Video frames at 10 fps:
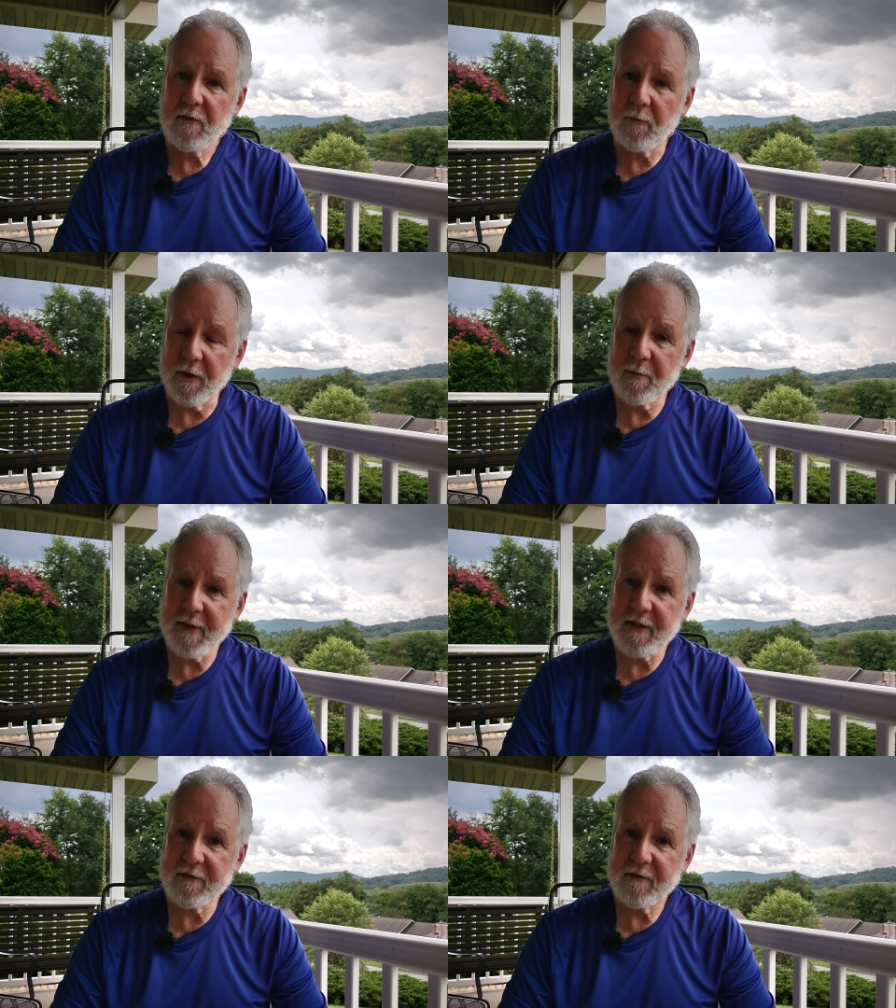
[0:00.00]
What
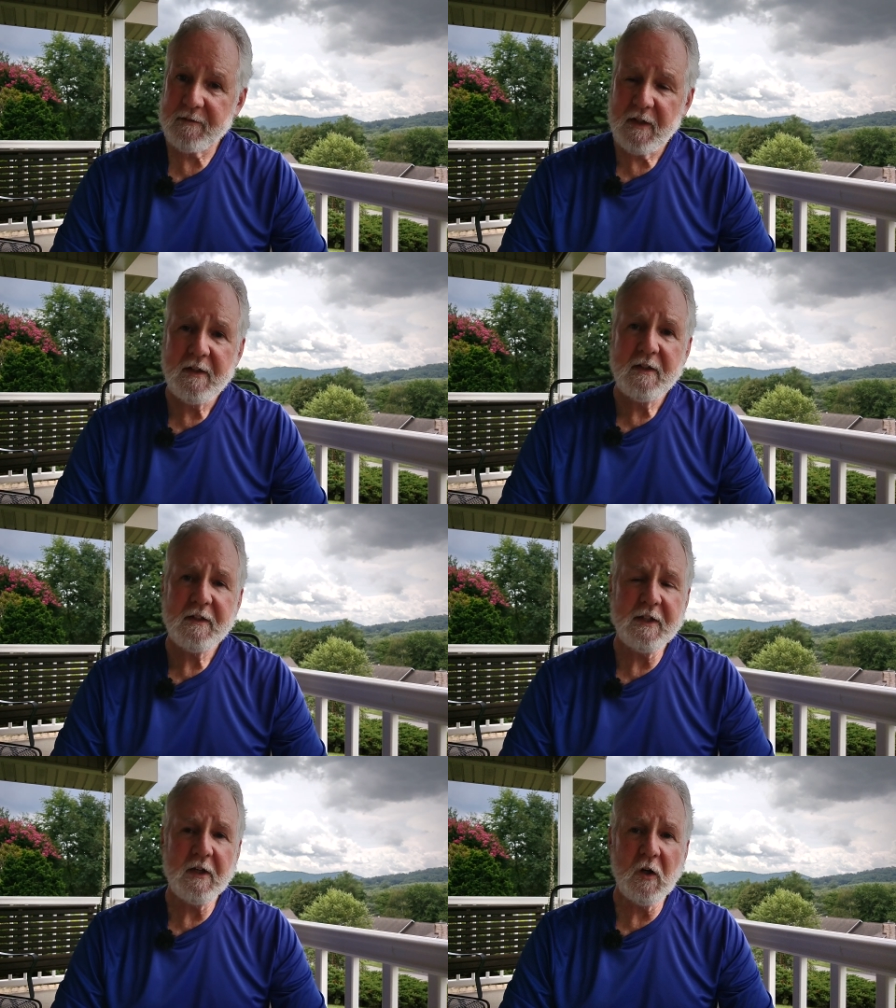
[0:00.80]
about
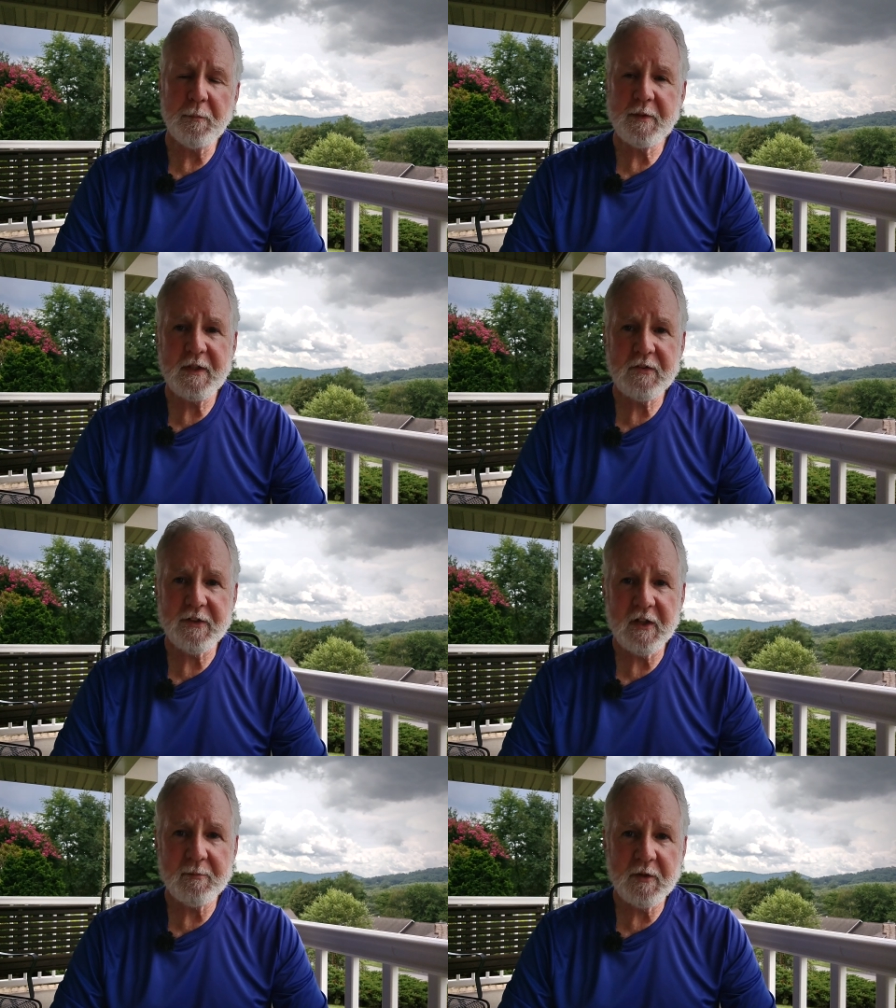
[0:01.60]
the opening
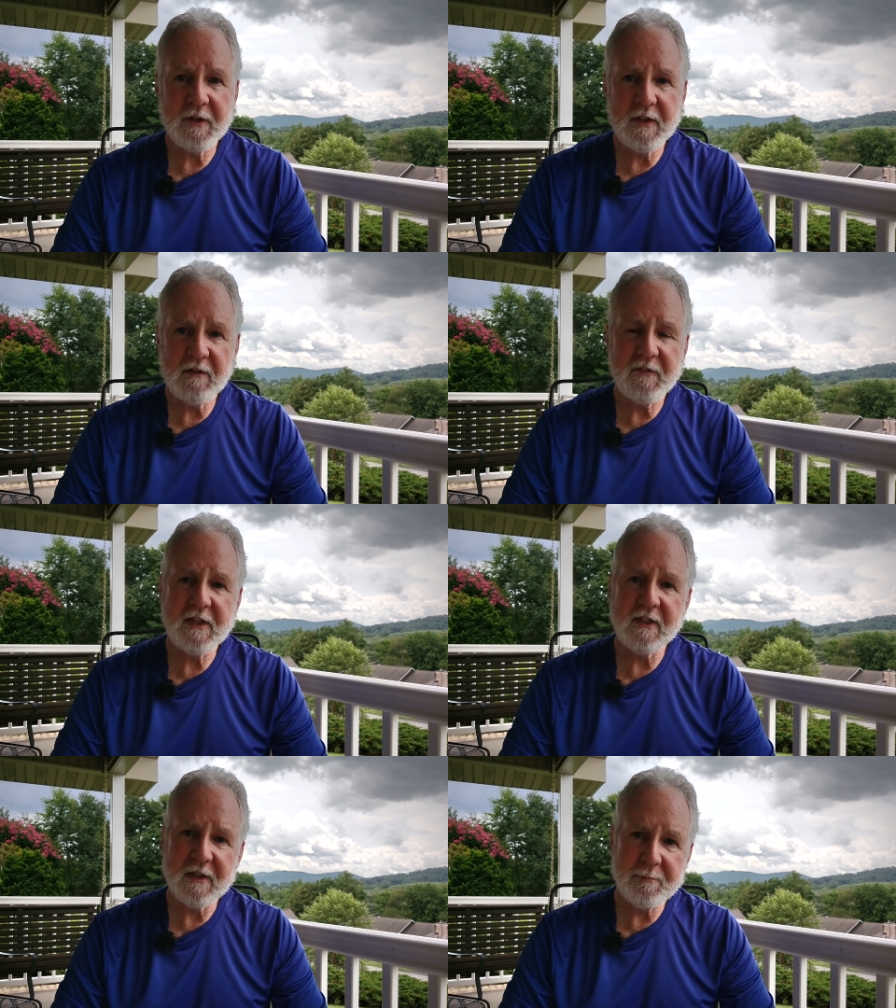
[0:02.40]
ceremony of the
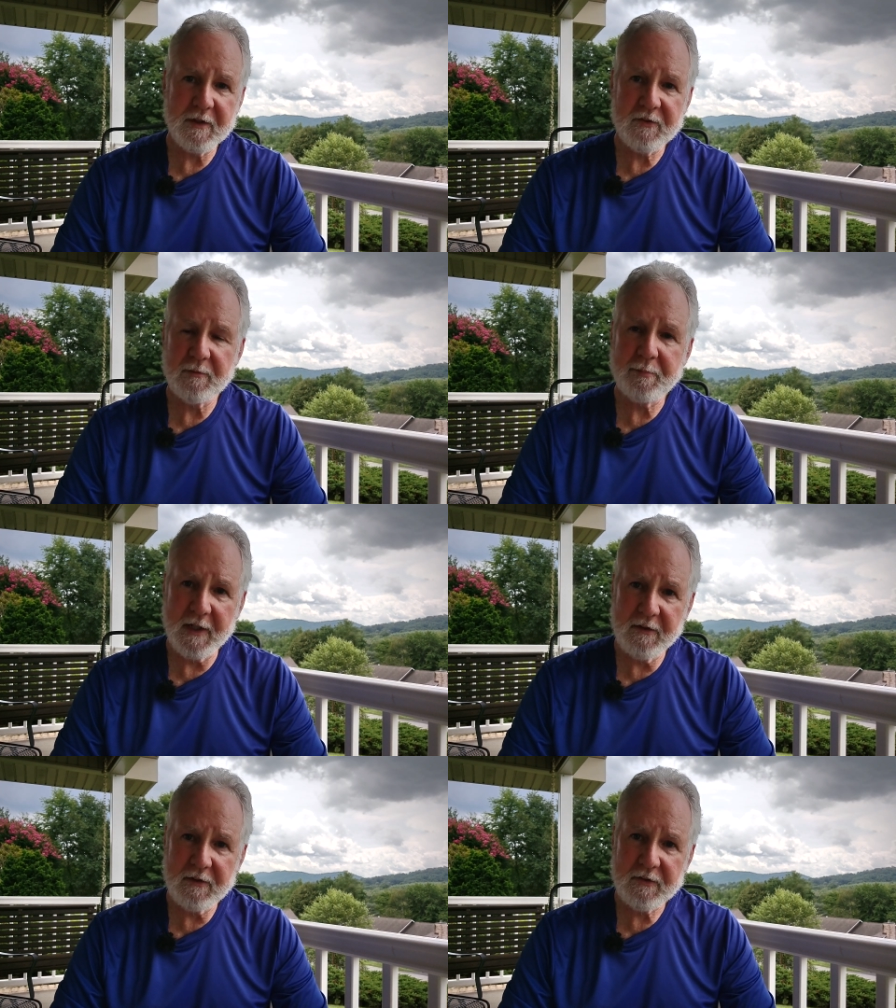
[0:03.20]
Olympics in
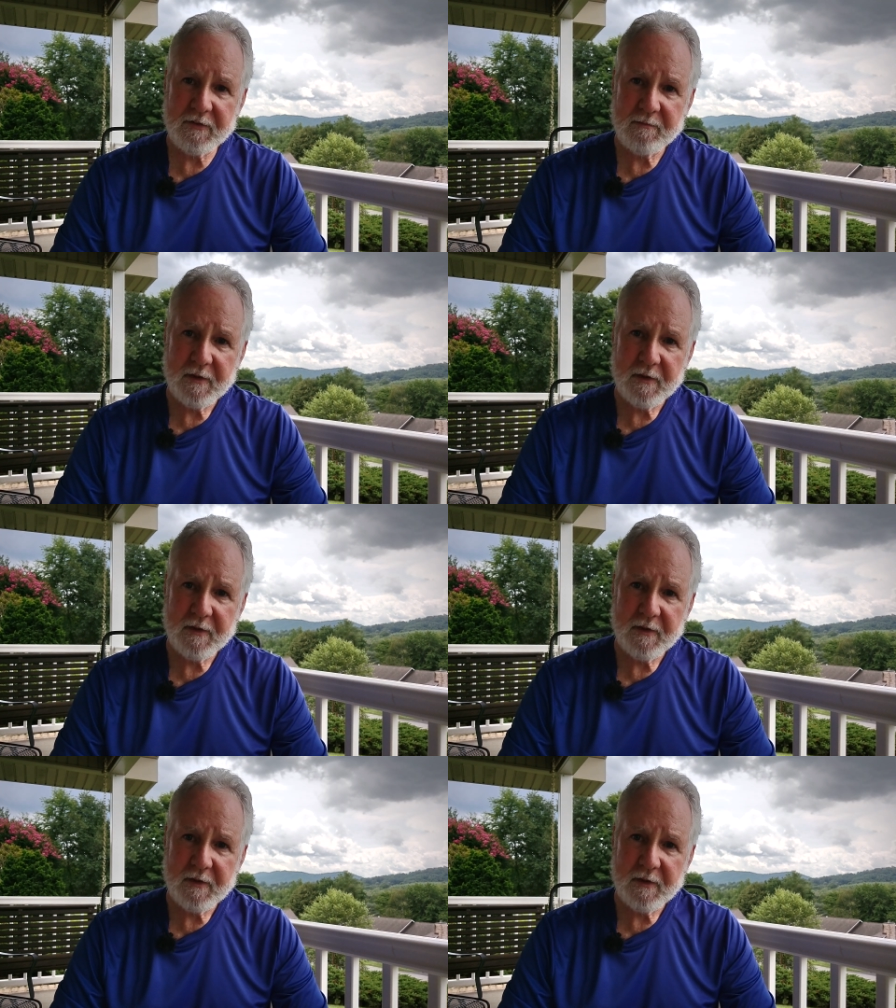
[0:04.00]
Paris?